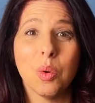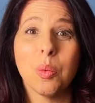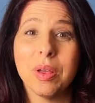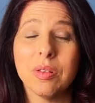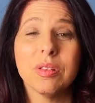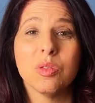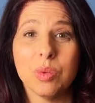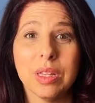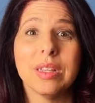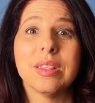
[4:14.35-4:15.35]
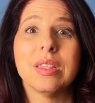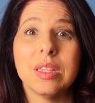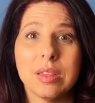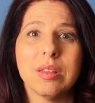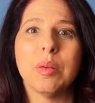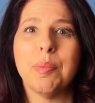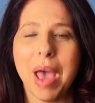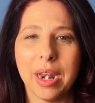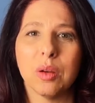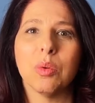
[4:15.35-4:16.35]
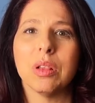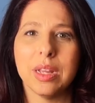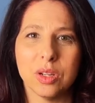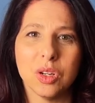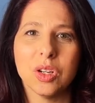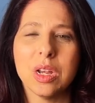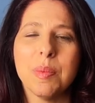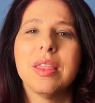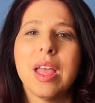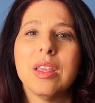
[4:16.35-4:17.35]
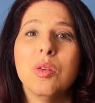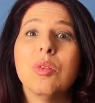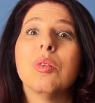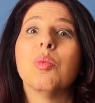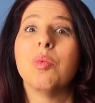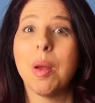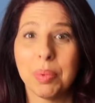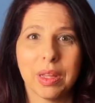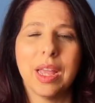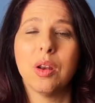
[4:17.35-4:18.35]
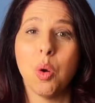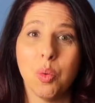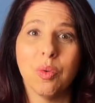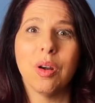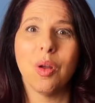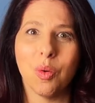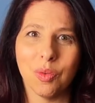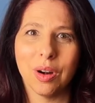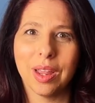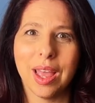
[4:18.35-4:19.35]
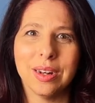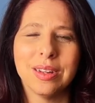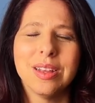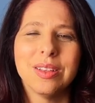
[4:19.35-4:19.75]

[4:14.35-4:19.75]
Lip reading: or whether it's really a systematic relationship that you could replicate over and over again.